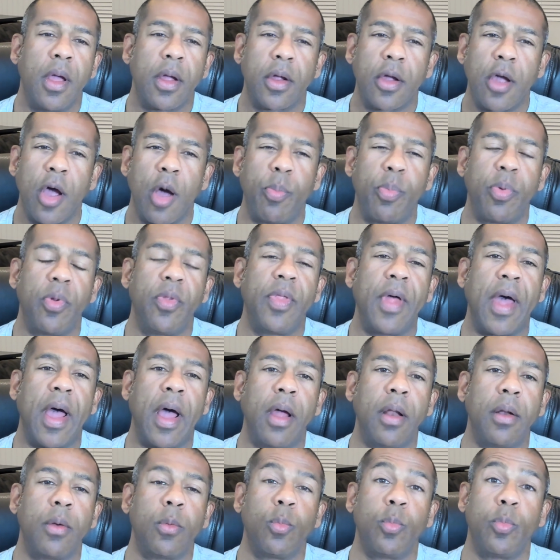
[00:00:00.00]
Couple
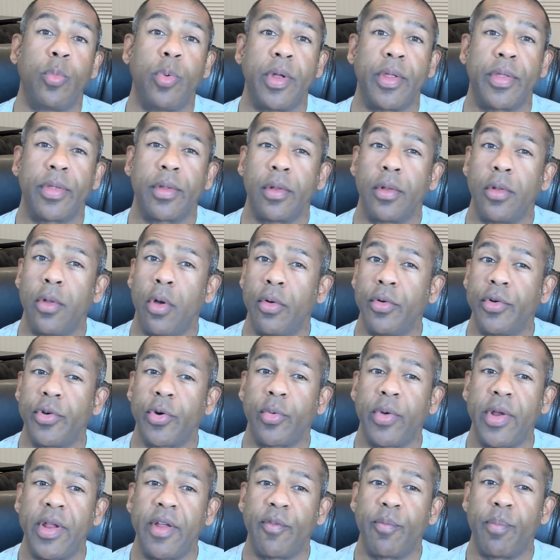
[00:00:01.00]
that with low
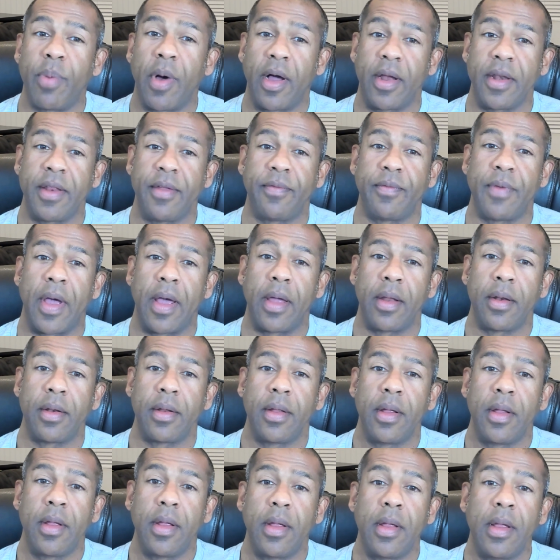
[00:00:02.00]
degree of body fat
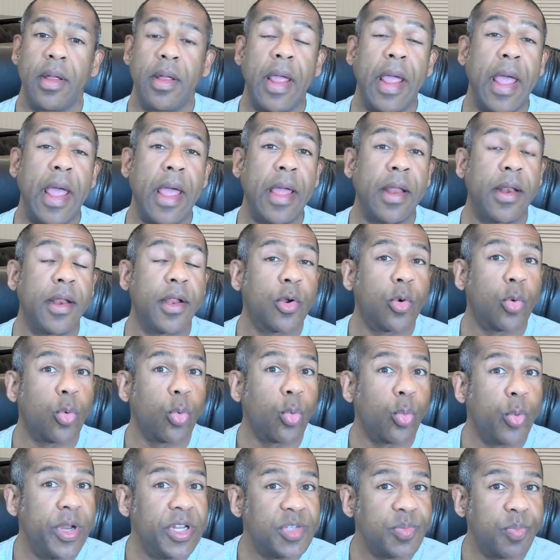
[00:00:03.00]
and
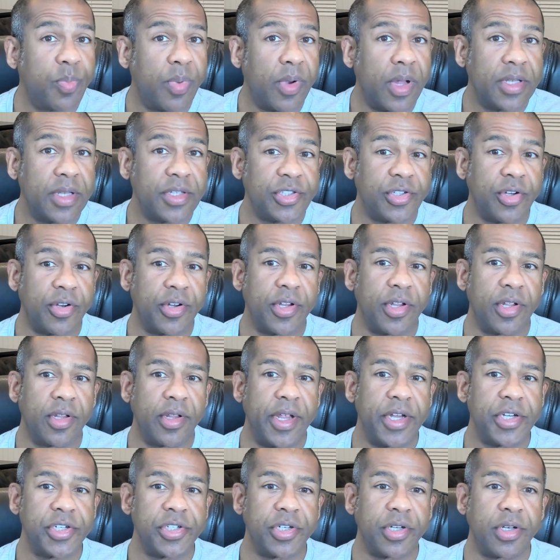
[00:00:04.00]
increased blood
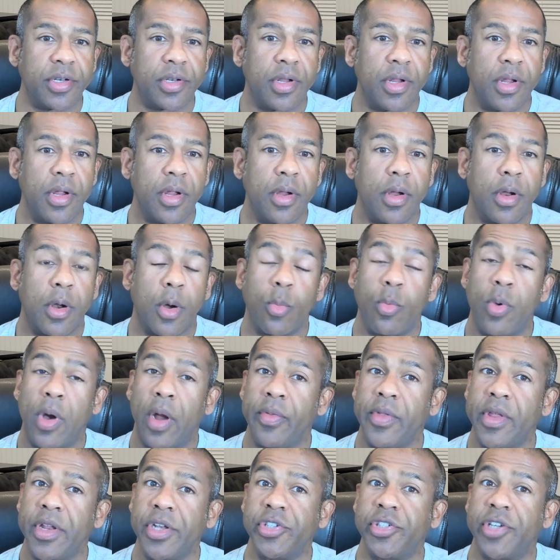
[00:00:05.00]
circulation around
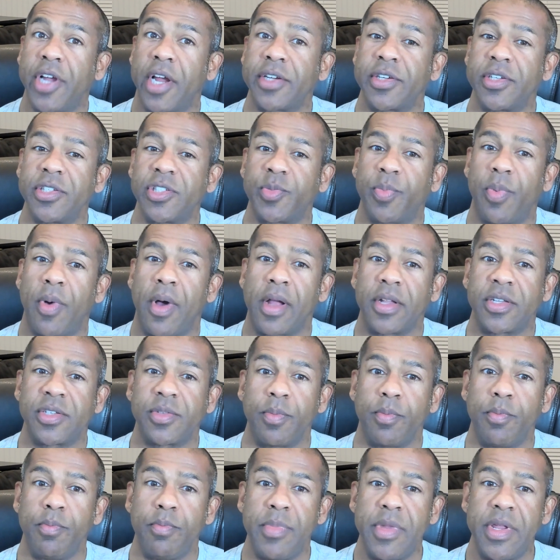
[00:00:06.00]
the injection
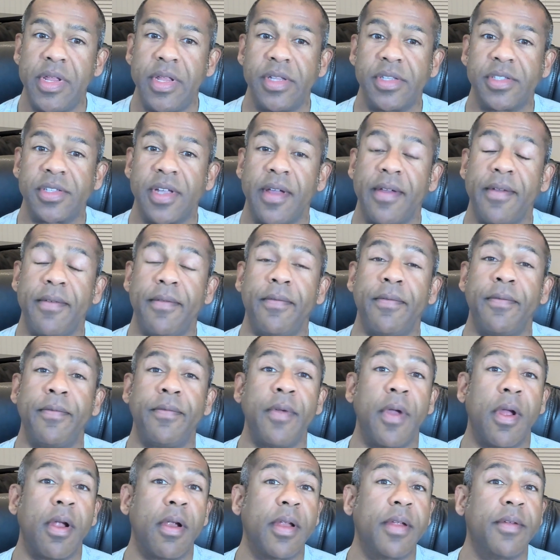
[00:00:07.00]
spots means a
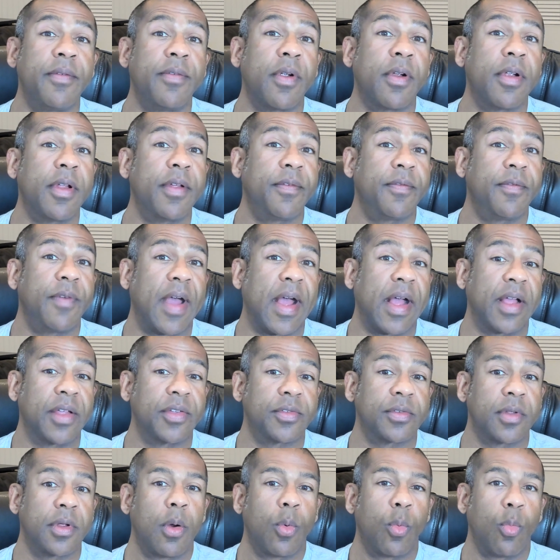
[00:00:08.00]
very, very
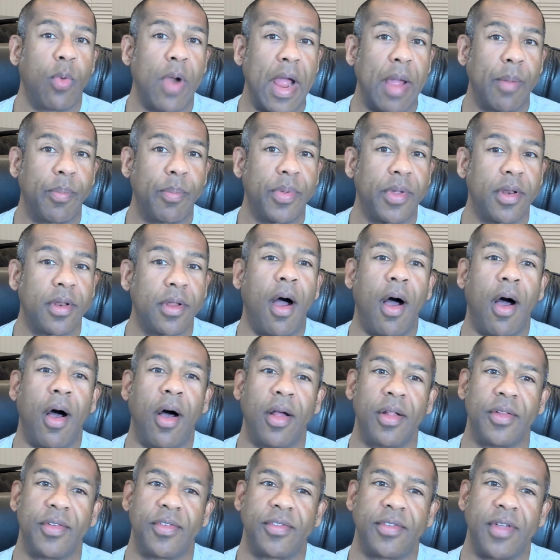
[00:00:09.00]
fast, rapid
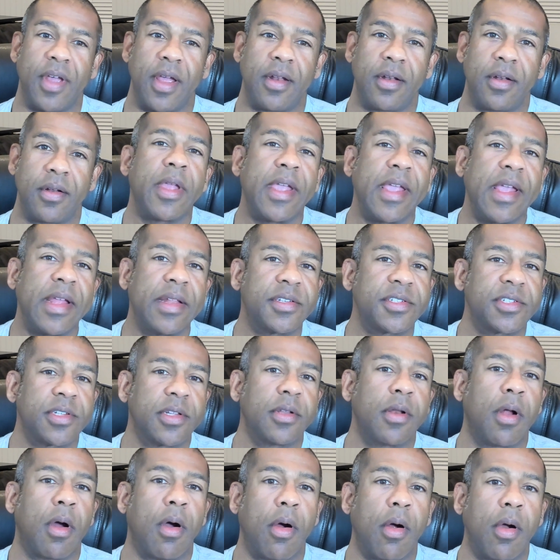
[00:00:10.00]
onset.
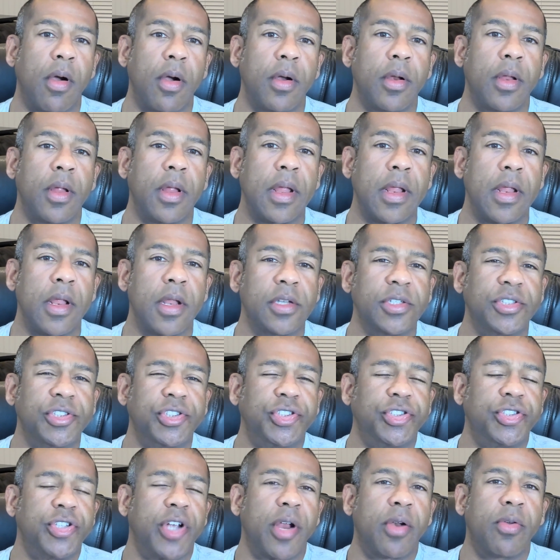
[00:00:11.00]
Insulin R
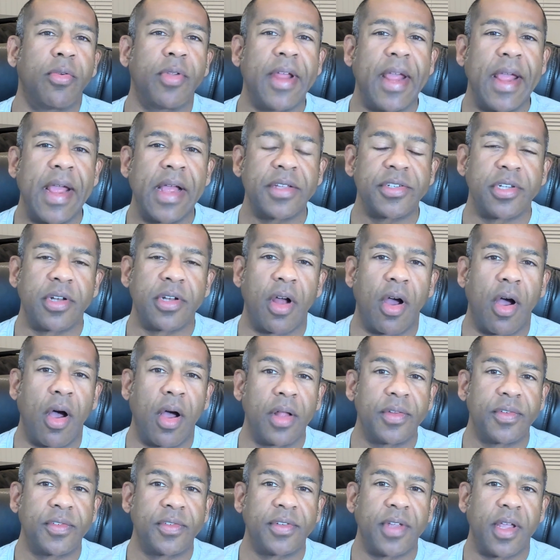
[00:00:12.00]
generally has an
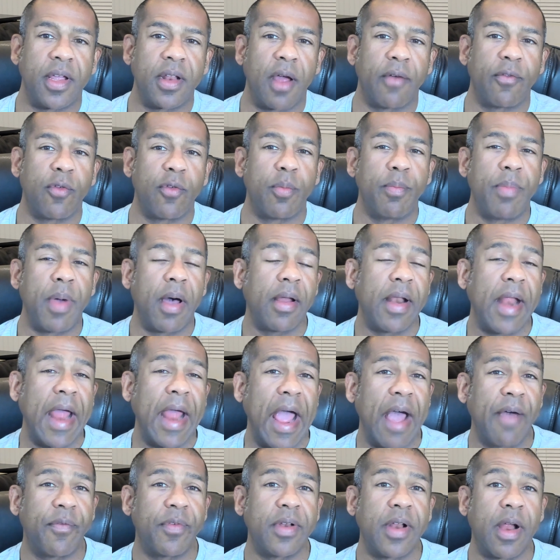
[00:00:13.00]
onset of about
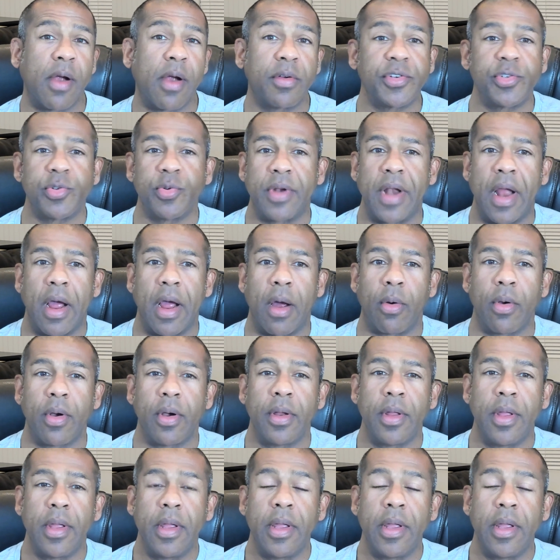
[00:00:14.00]
half an hour to an hour.